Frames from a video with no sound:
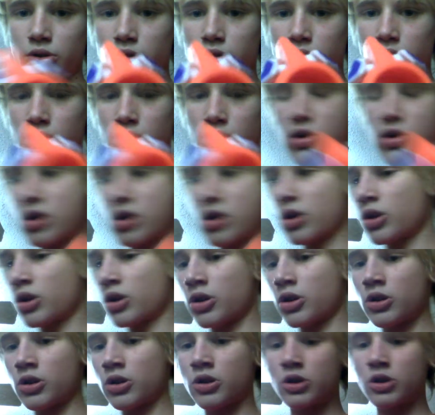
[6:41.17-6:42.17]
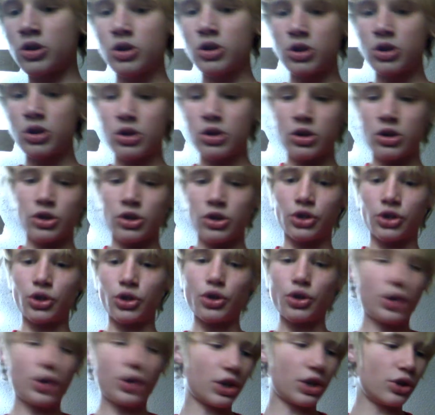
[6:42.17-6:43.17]
So you can use it in the strong arm
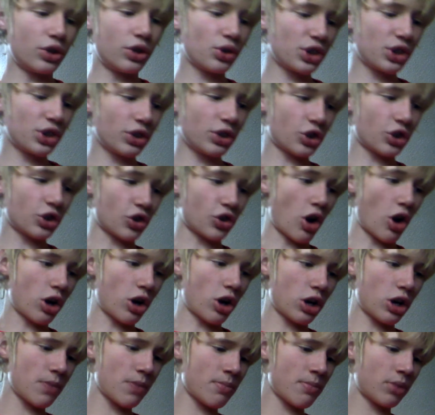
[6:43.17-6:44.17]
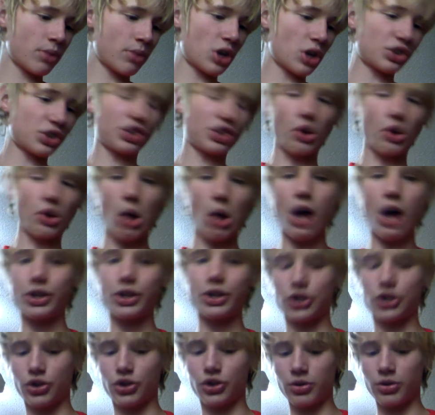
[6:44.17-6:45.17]
because it's a lot
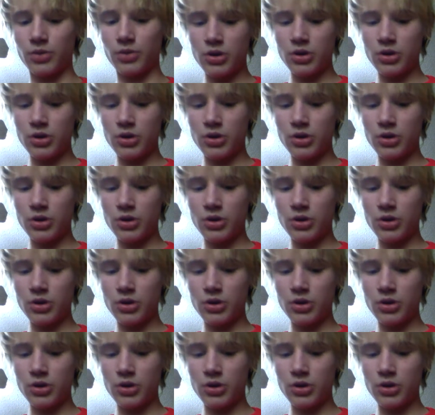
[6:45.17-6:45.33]
stronger.